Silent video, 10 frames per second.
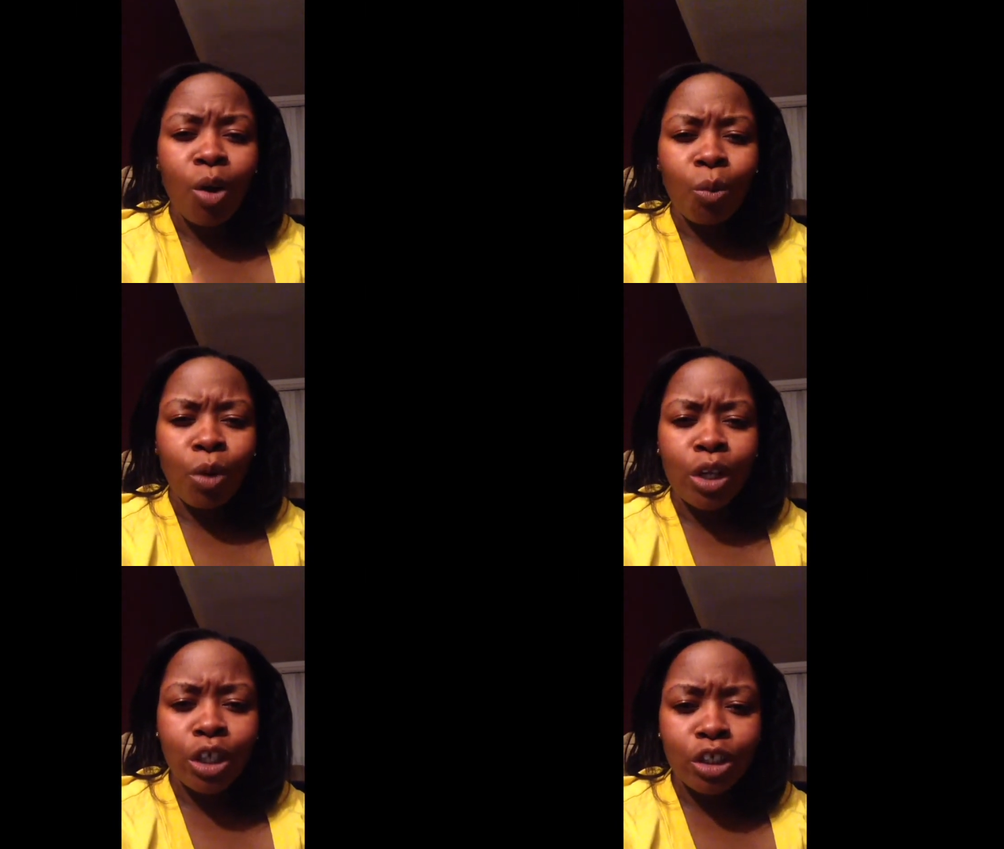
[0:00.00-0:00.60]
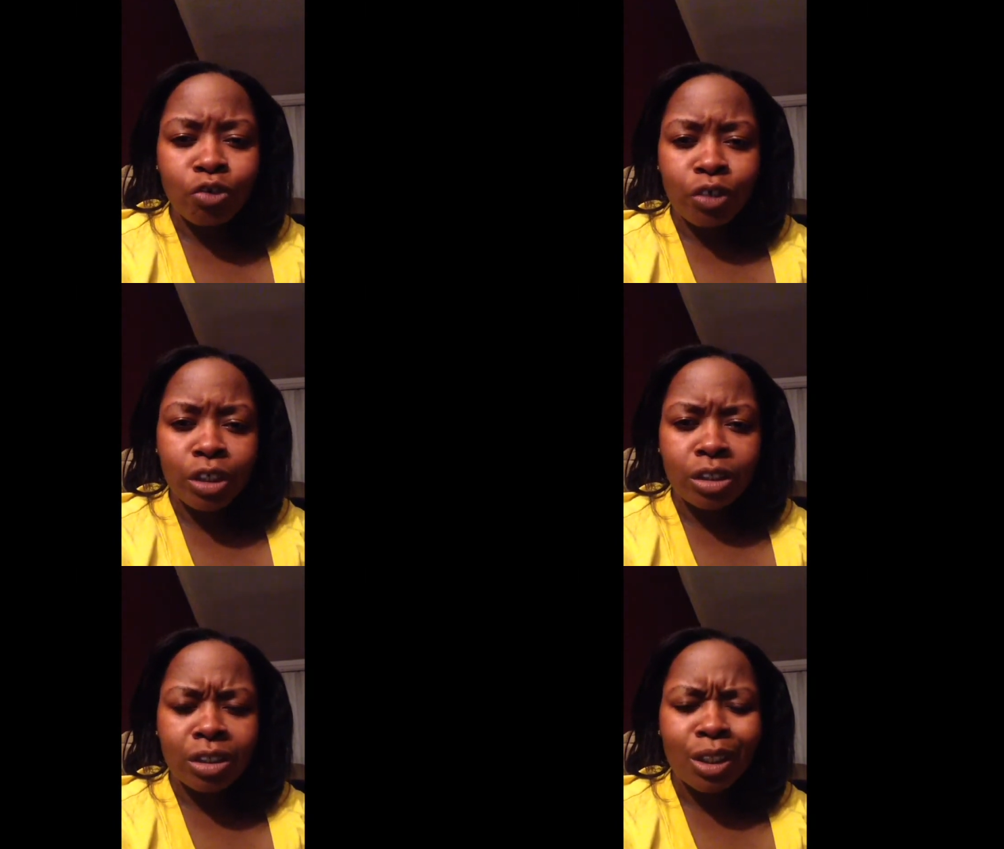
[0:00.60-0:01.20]
what are your
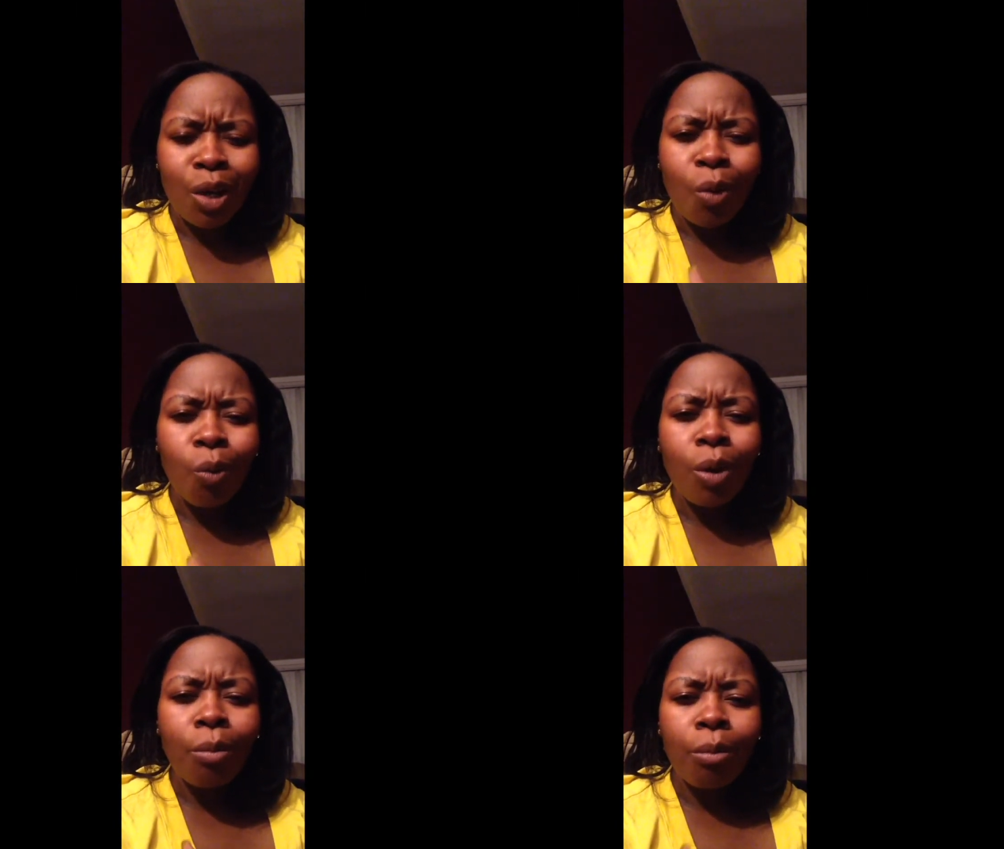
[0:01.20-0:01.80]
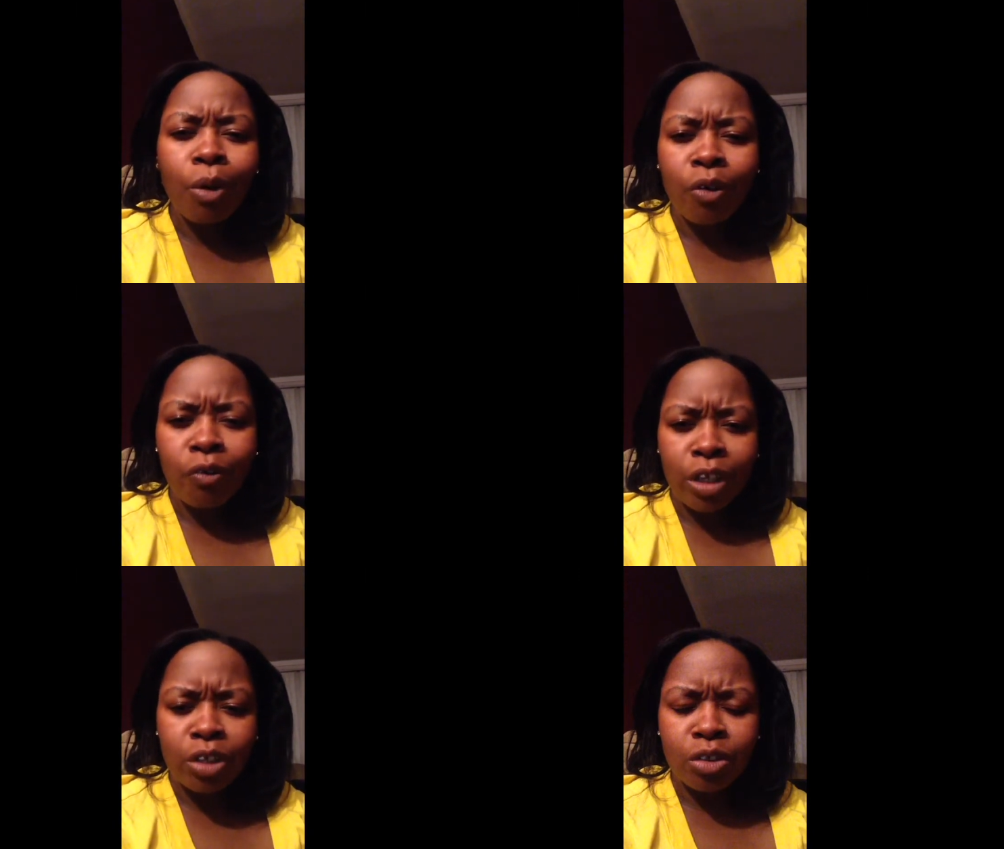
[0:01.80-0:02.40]
triggers, what
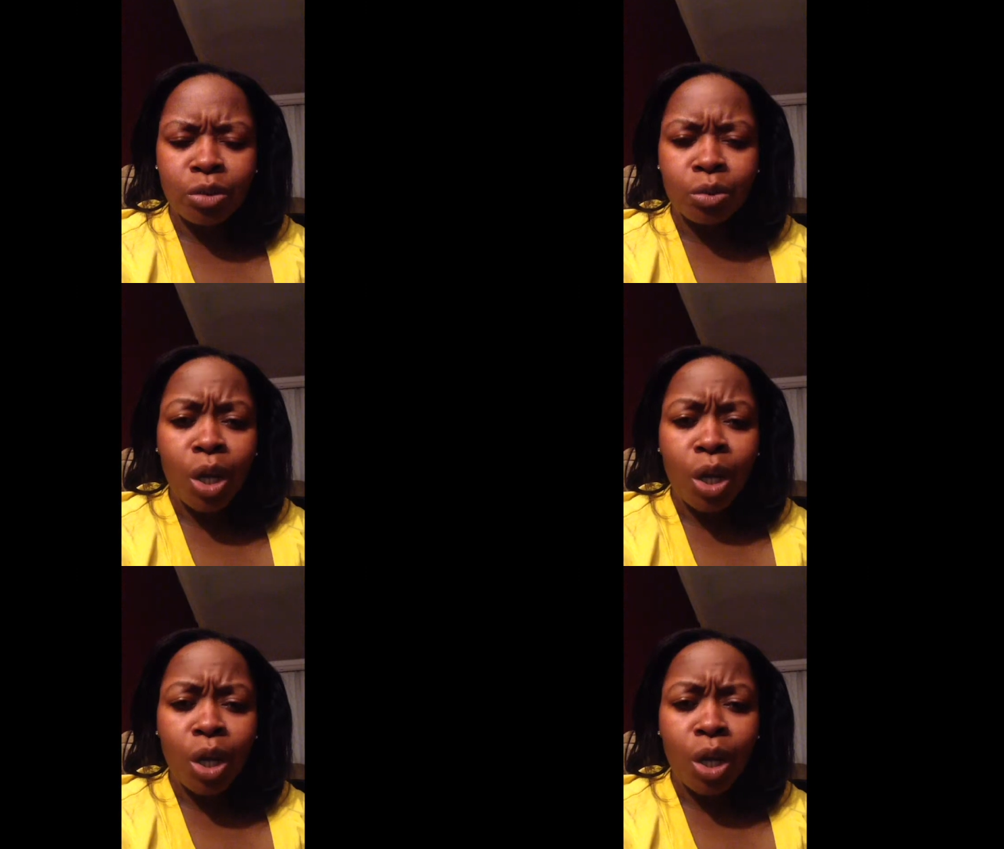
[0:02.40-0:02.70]
motivates you,